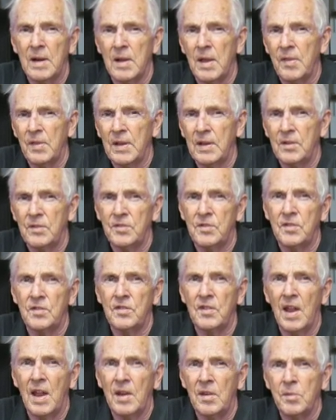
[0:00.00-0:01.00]
I think it's the
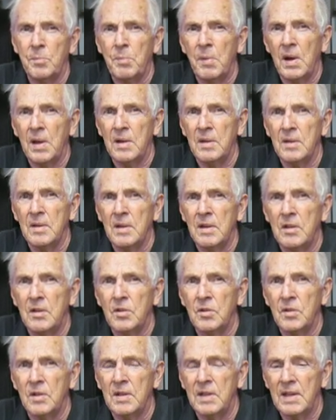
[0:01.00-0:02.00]
10th button, and you
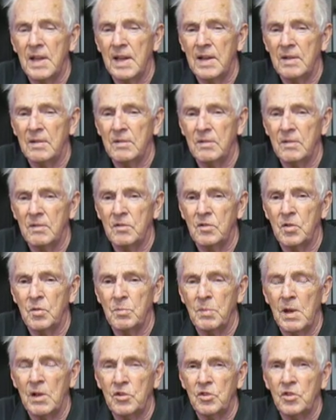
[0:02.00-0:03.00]
can get to
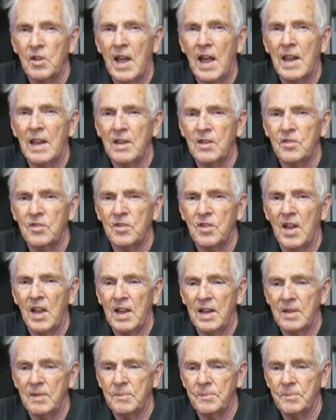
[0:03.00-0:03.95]
my shallot site.